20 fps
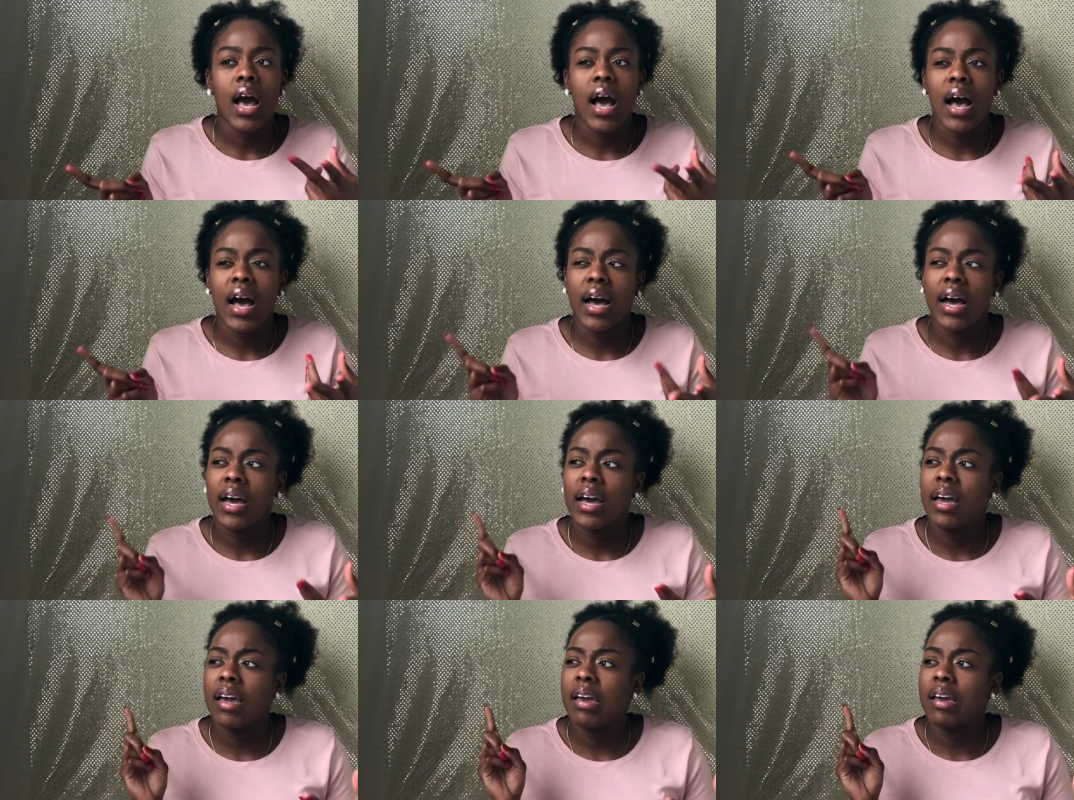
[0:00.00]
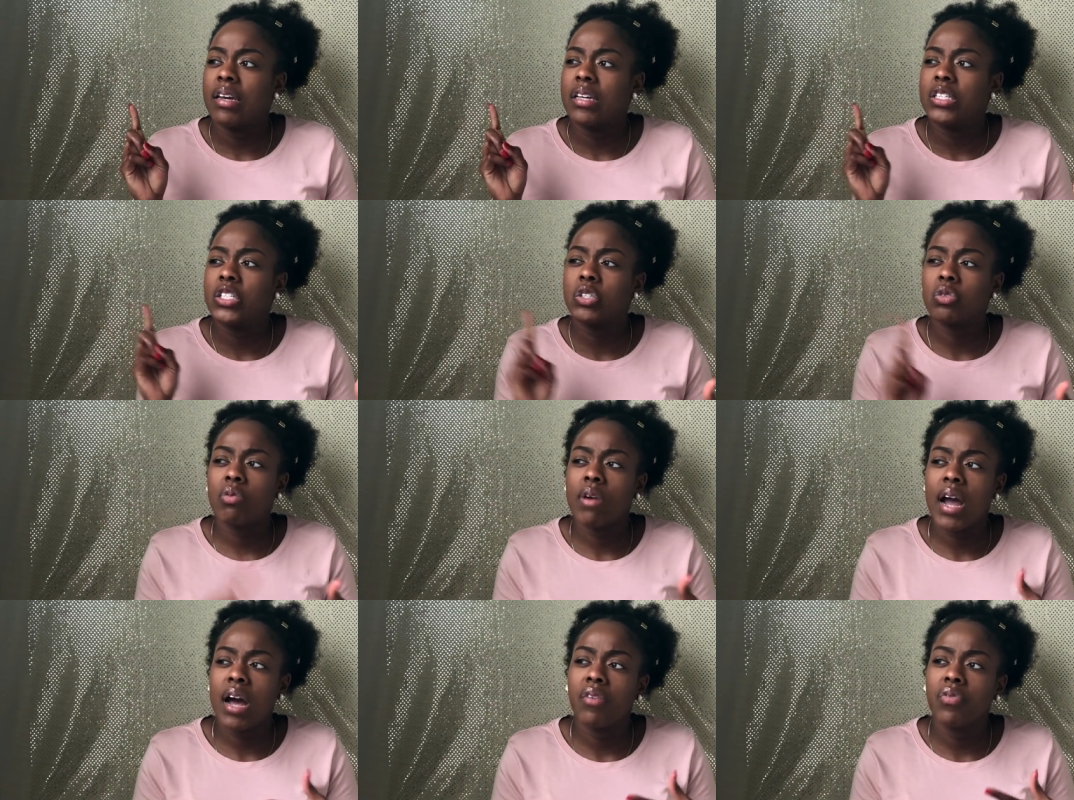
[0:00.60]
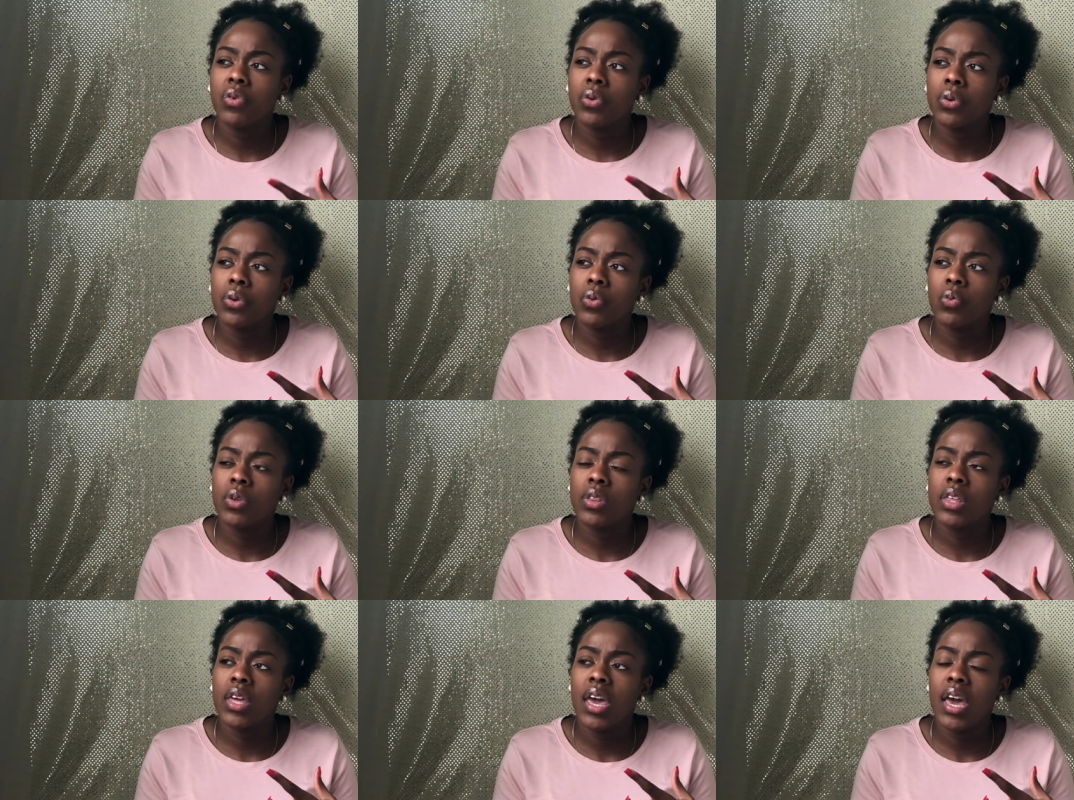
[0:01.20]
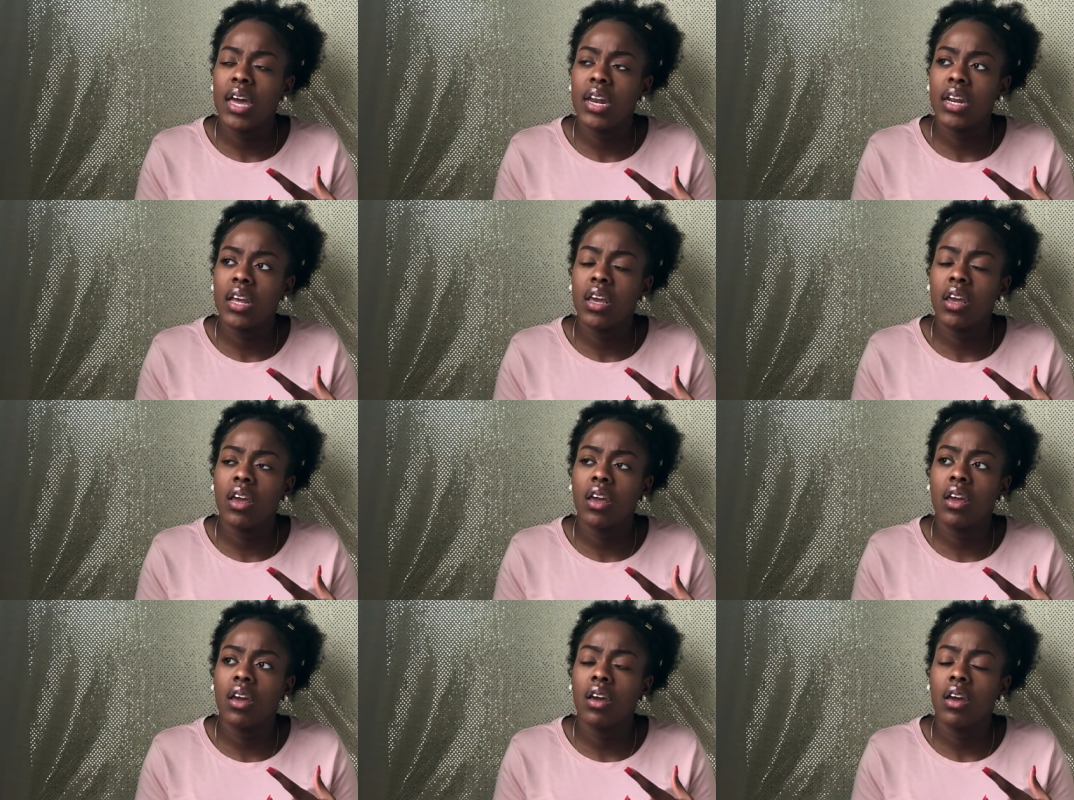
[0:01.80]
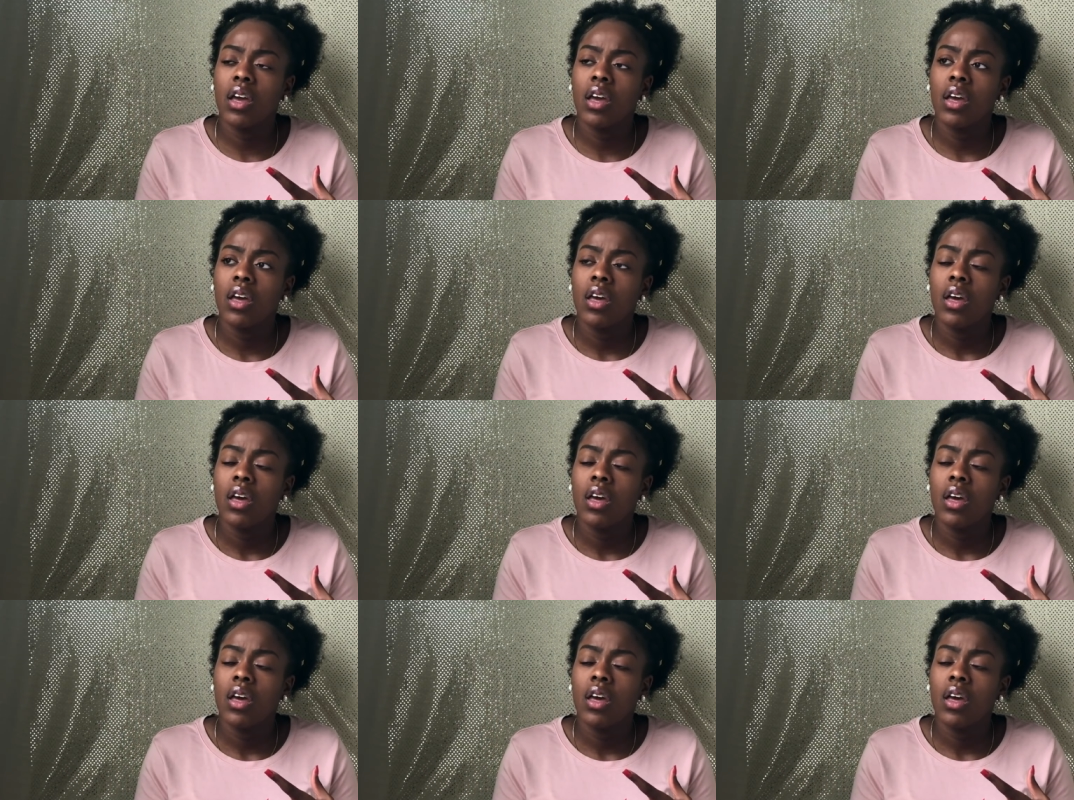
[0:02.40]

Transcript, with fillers: I traveled with Kenny.